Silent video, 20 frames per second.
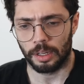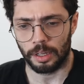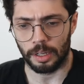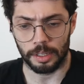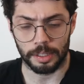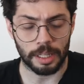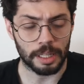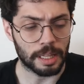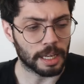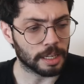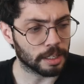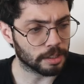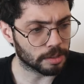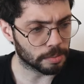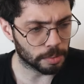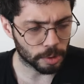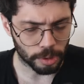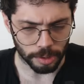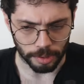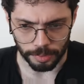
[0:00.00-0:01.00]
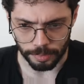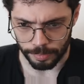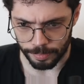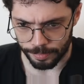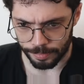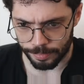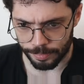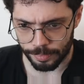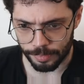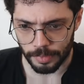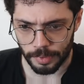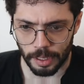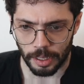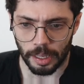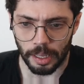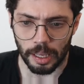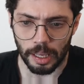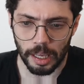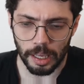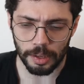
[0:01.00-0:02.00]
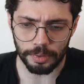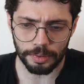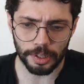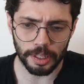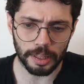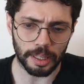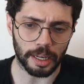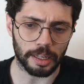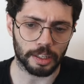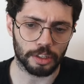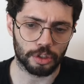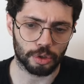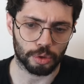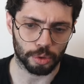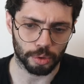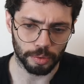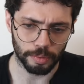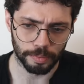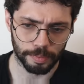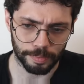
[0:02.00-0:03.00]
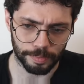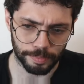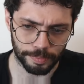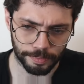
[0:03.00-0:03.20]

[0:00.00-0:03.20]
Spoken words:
And the tag is a boolean. If the tag is true,